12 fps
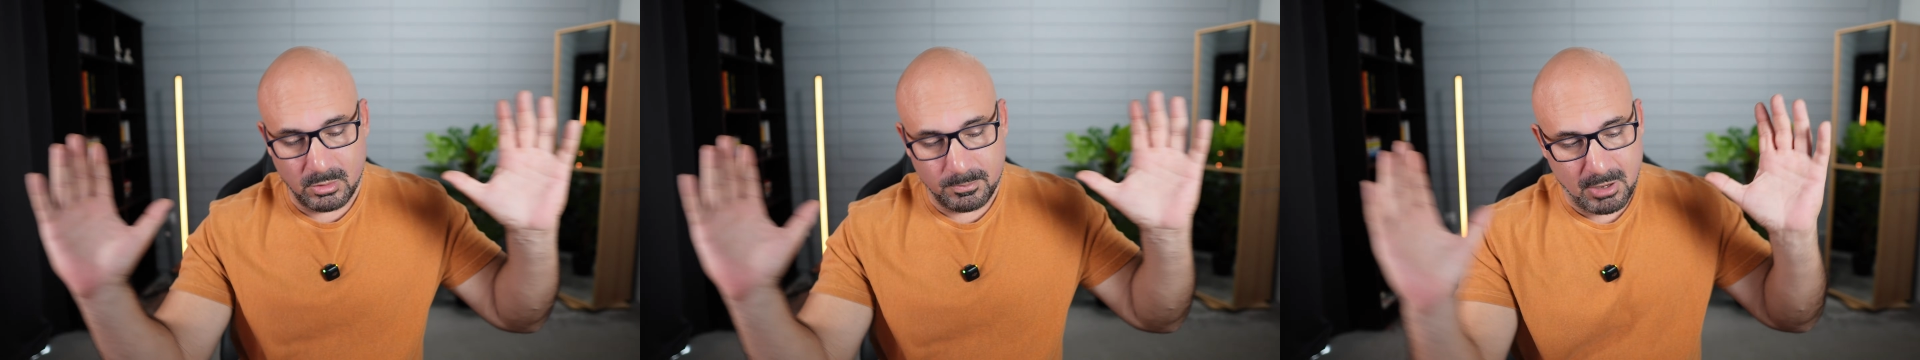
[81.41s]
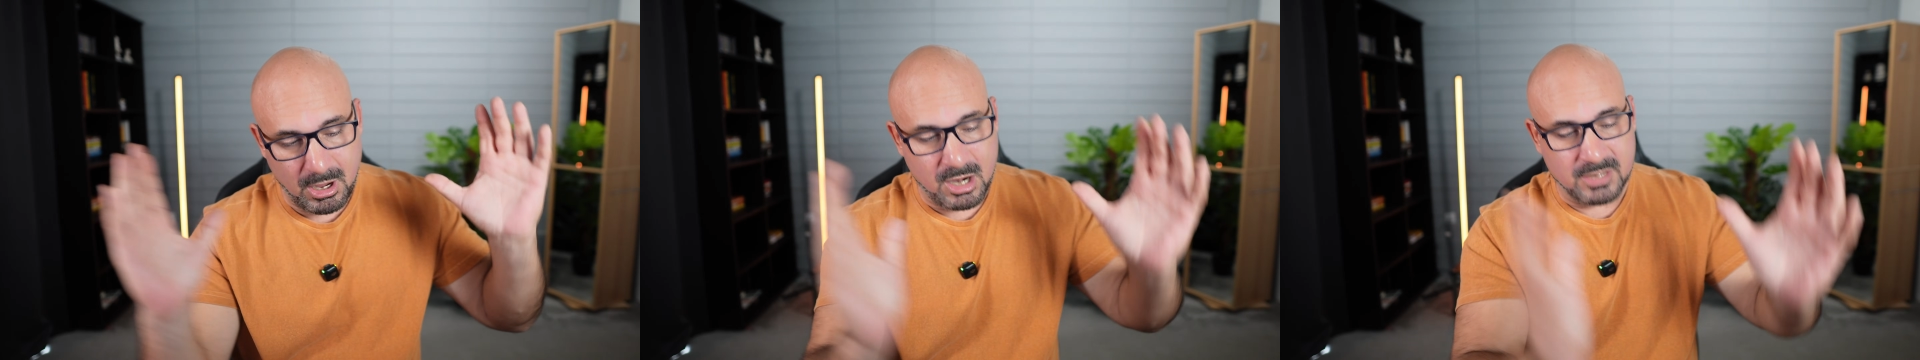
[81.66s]

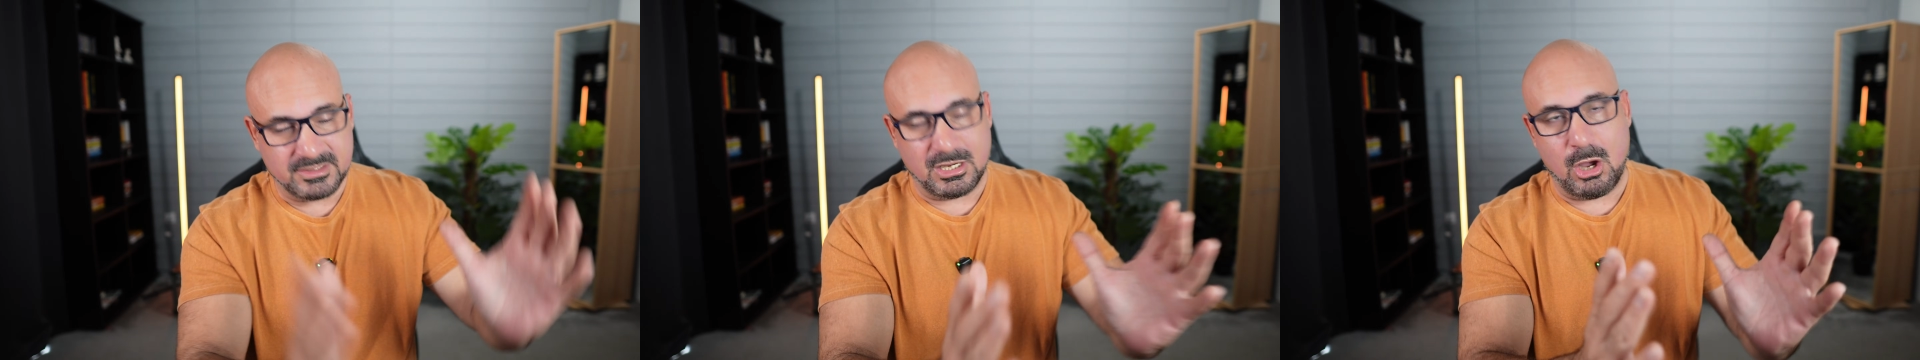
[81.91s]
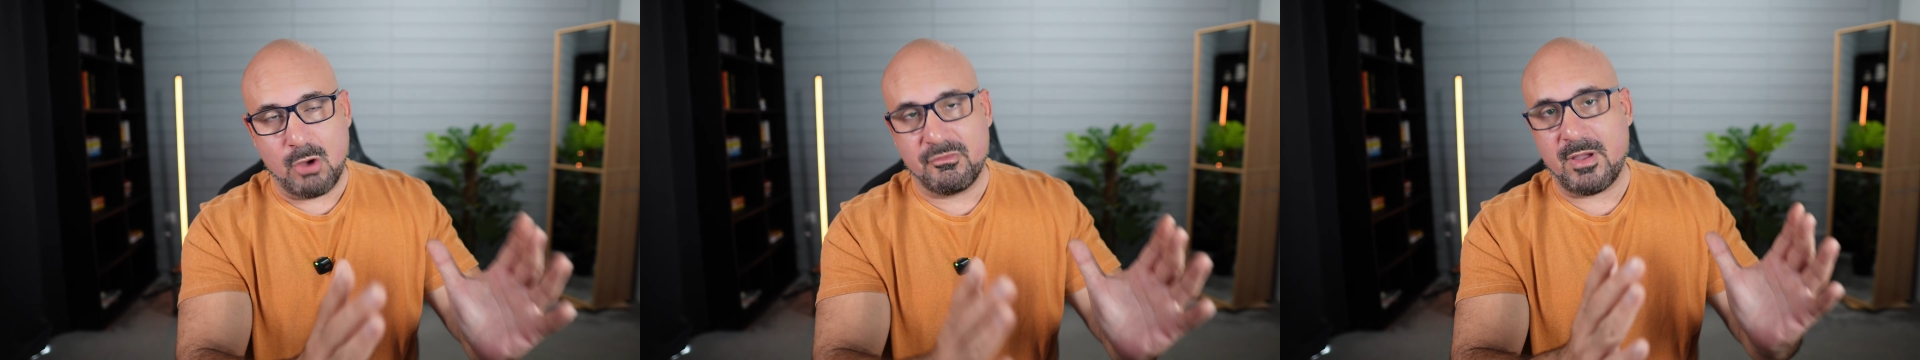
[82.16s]
part
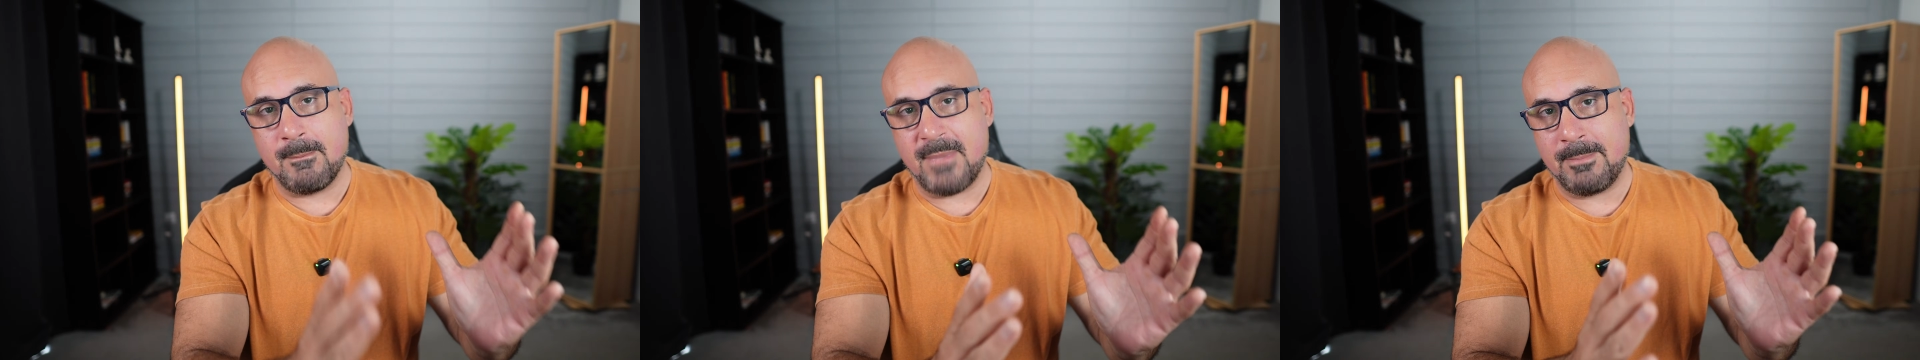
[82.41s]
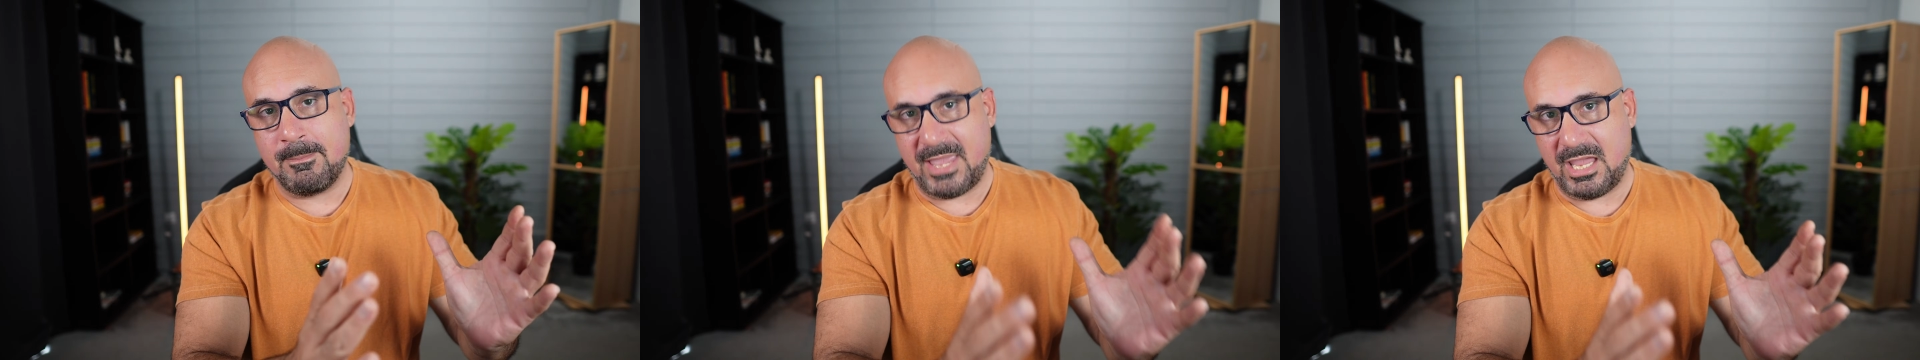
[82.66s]
of my
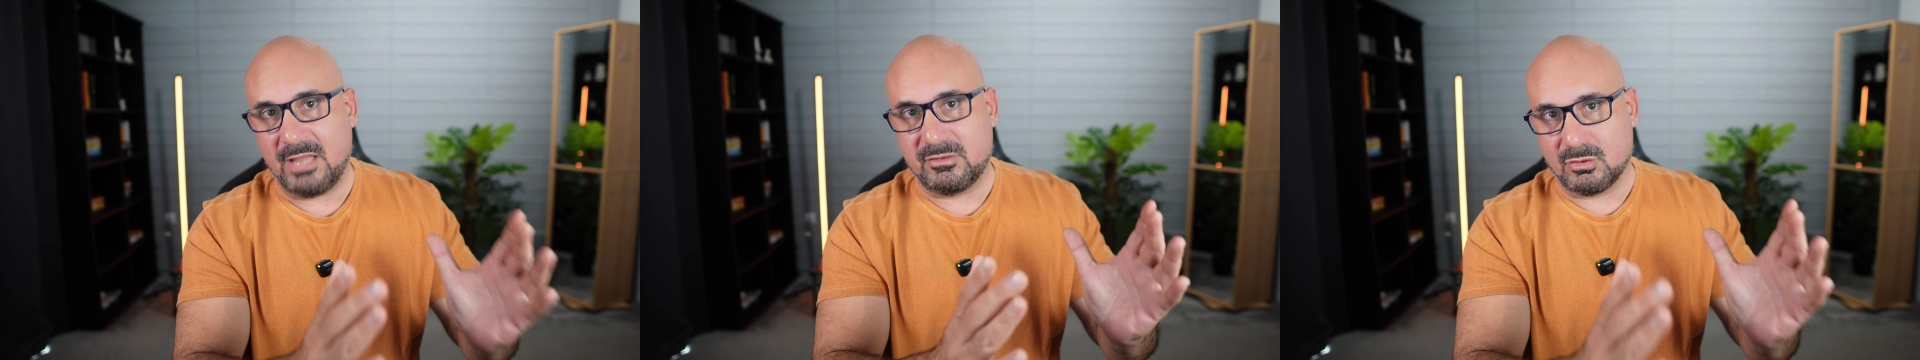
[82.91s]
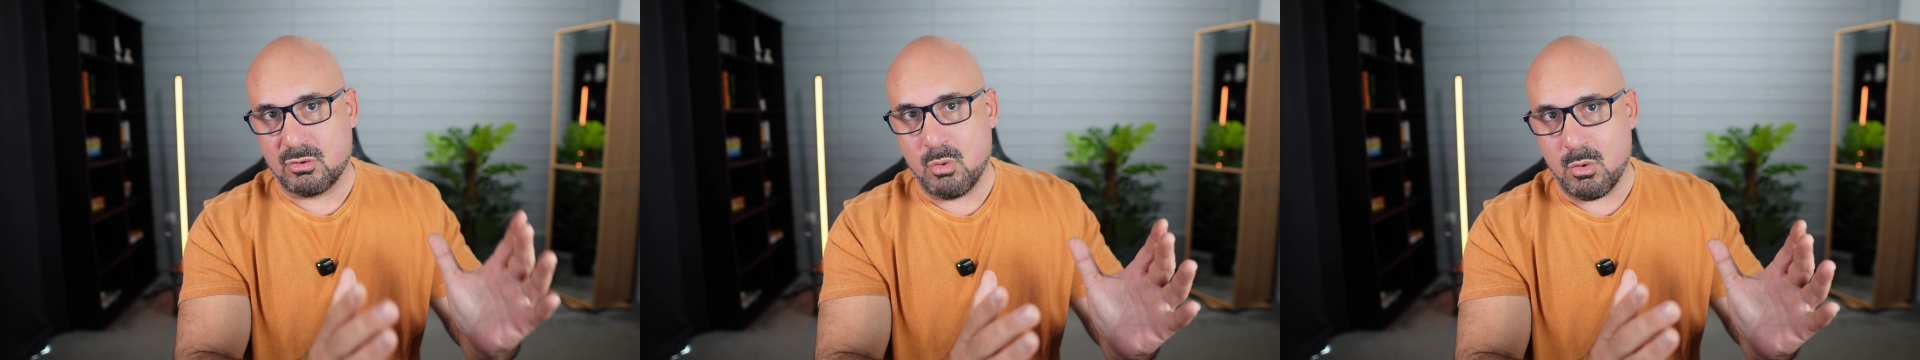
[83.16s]
paid
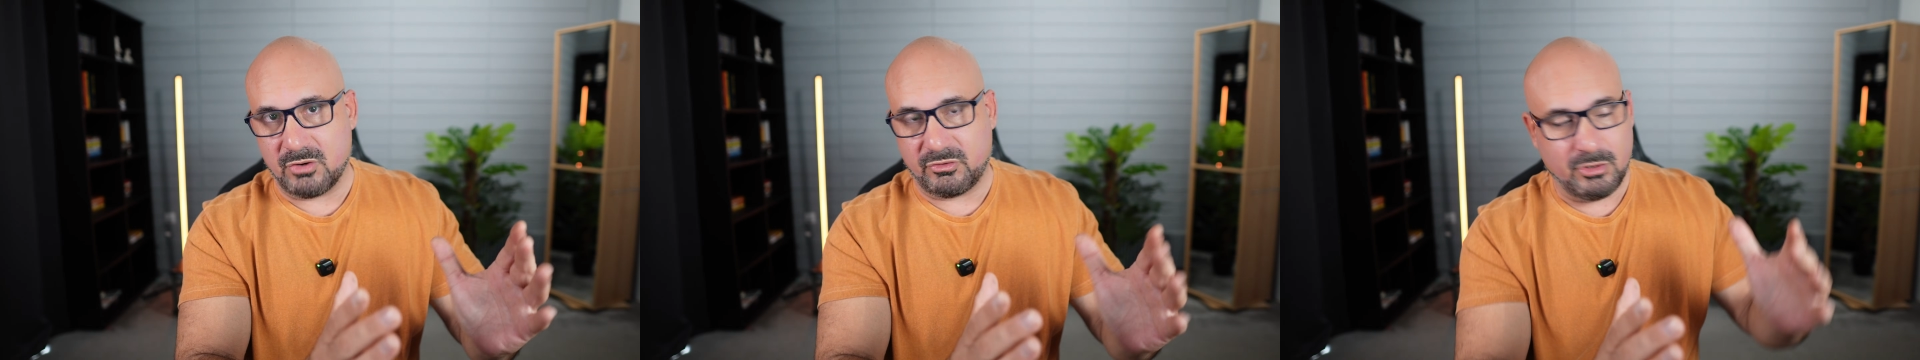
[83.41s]
course.